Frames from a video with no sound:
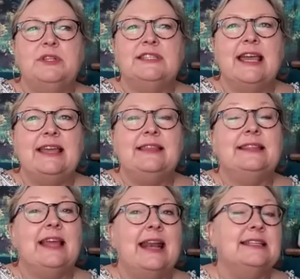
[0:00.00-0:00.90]
would say
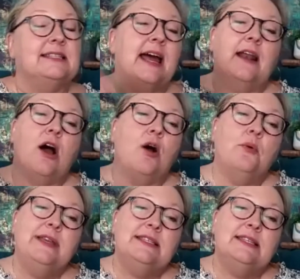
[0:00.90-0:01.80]
that that is not
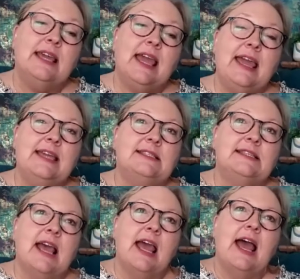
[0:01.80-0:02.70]
always the case.